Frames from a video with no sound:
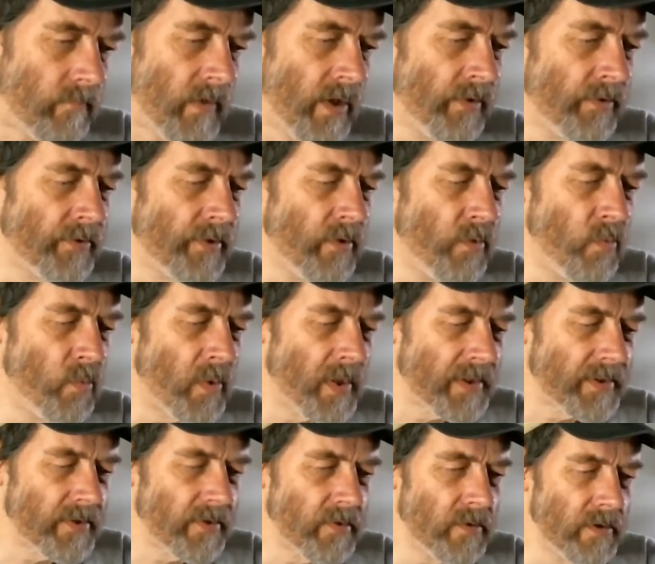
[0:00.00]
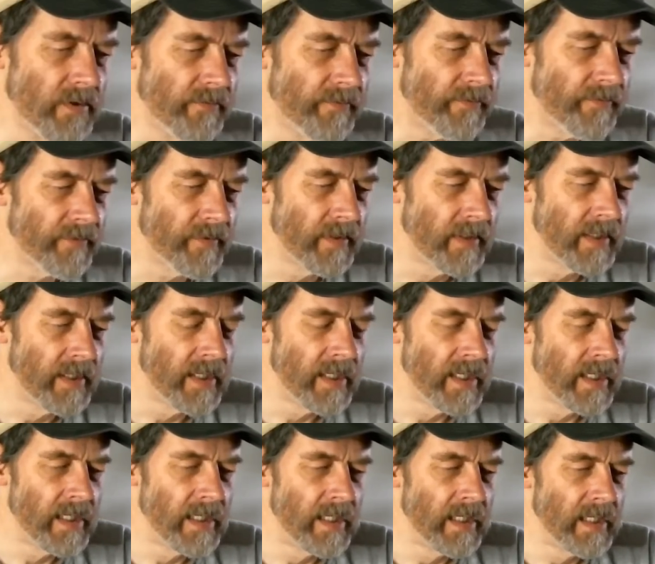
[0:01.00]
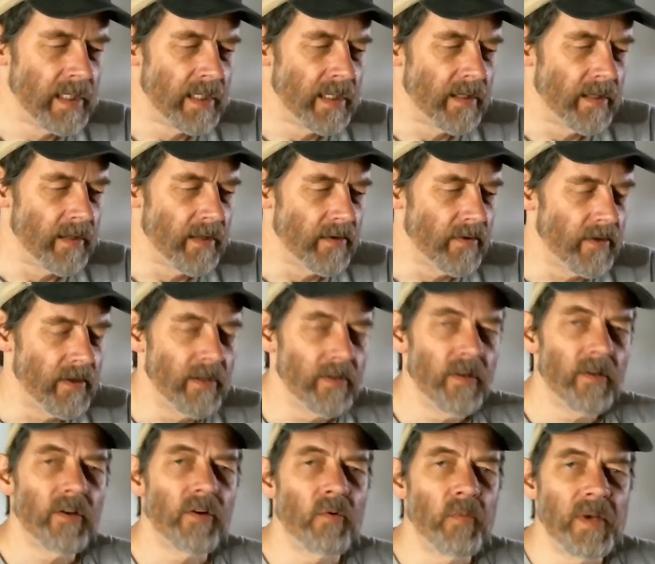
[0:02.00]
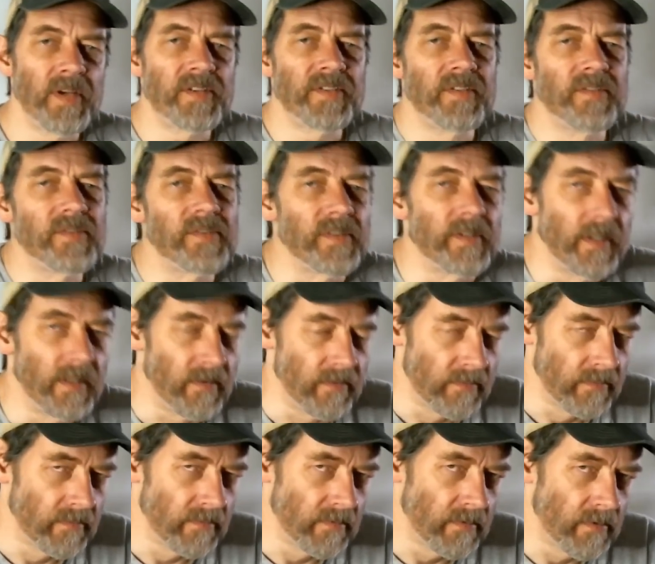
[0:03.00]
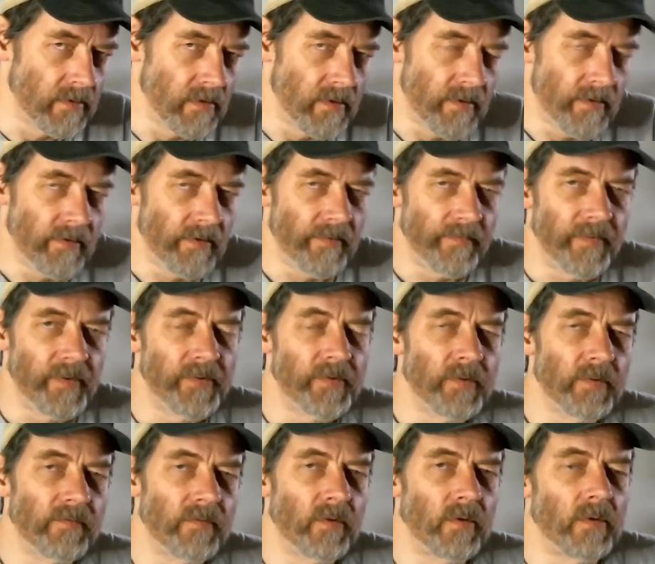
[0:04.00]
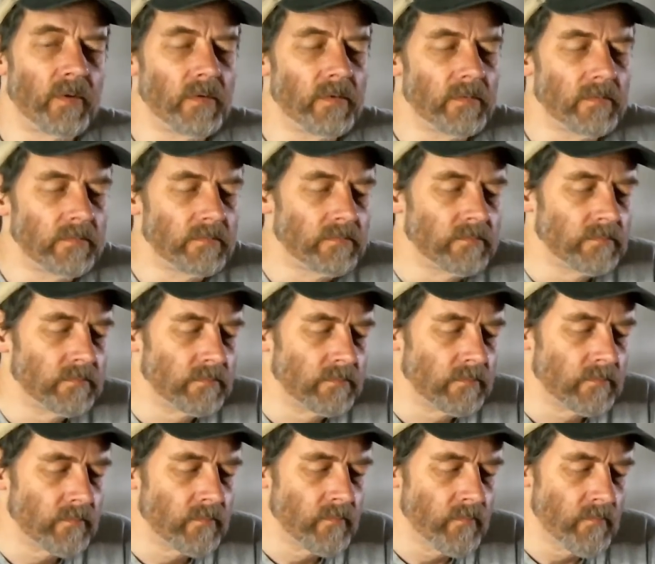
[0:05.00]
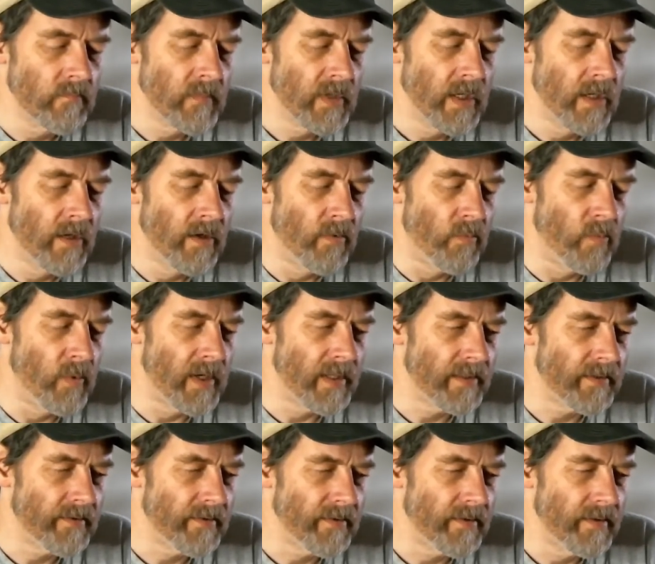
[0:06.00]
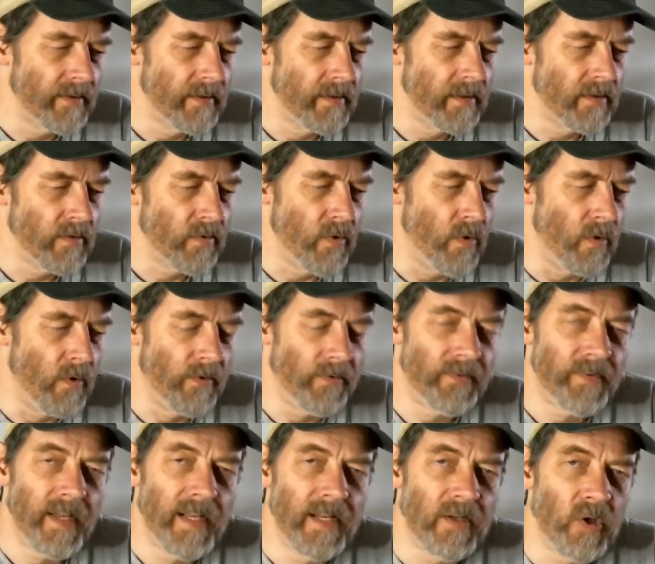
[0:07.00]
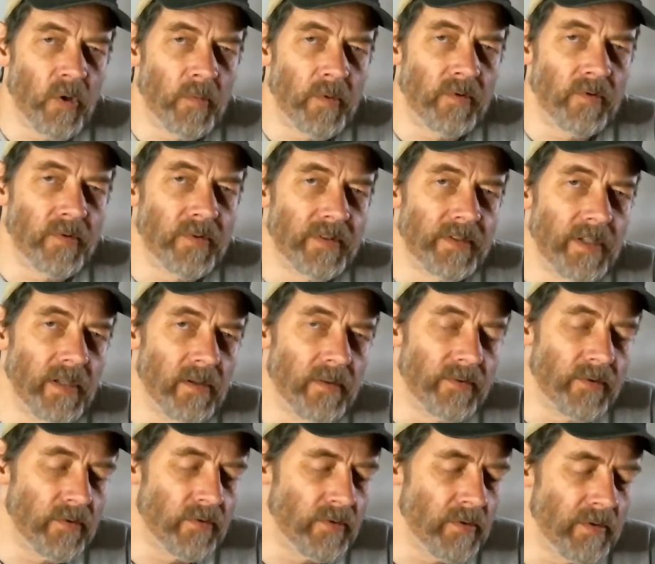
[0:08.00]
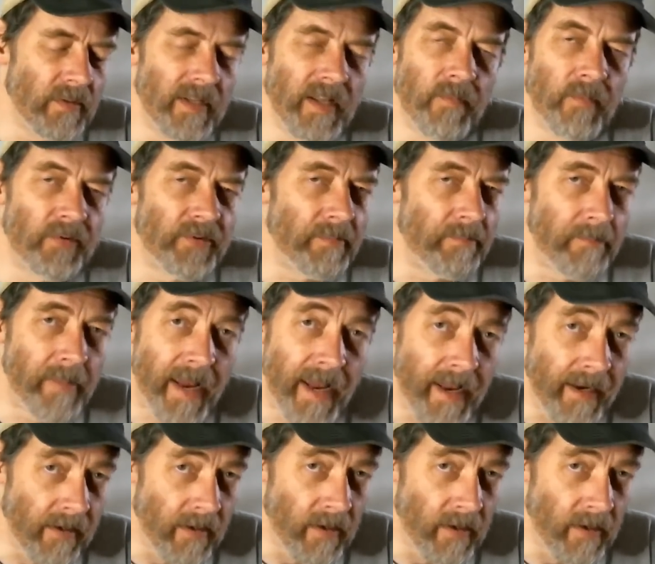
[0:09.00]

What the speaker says: So what could have... A lot of questions now. First of all, what caused the helicopter there was a bang